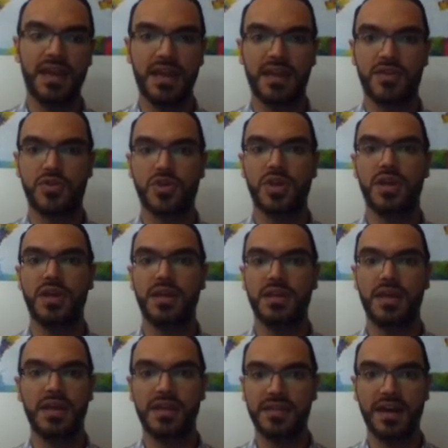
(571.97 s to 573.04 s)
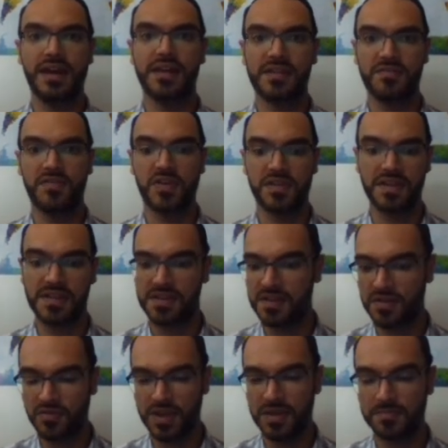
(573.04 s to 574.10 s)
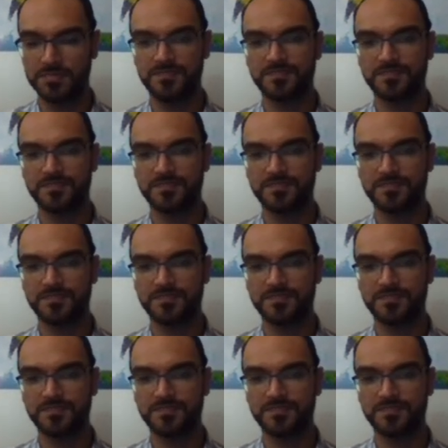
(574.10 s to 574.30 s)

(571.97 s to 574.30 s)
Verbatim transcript: edge, uh, the highest vertex degree.